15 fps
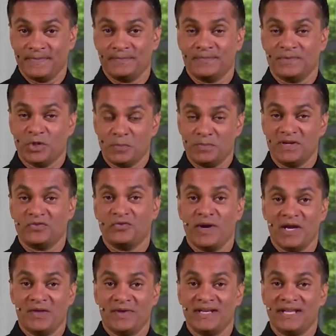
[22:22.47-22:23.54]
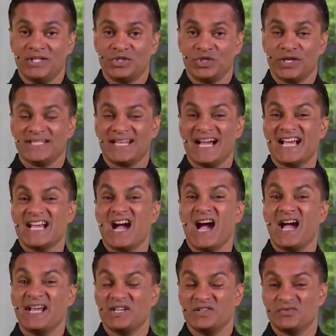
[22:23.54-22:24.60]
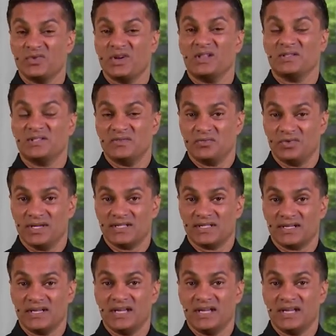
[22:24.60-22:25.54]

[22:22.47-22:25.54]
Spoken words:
Don't be afraid of it. It's just a kind of relative risk.